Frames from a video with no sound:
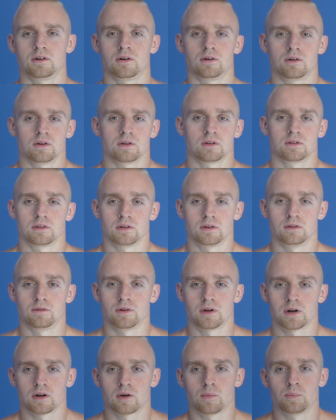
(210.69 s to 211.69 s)
or if
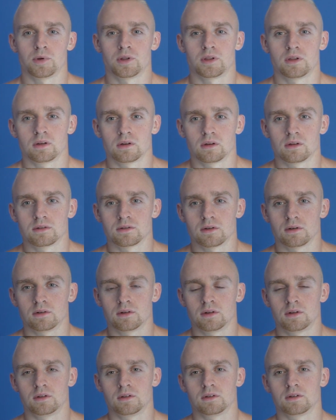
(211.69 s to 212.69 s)
you are competing
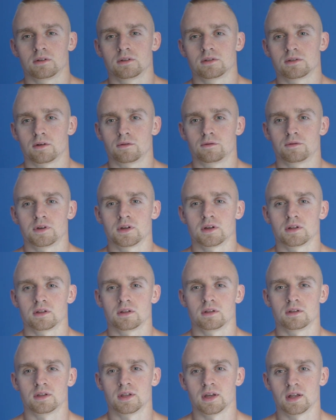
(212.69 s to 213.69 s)
in something,
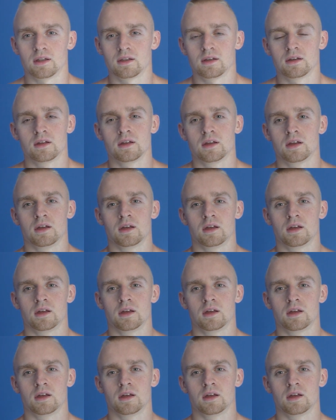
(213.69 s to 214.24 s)
then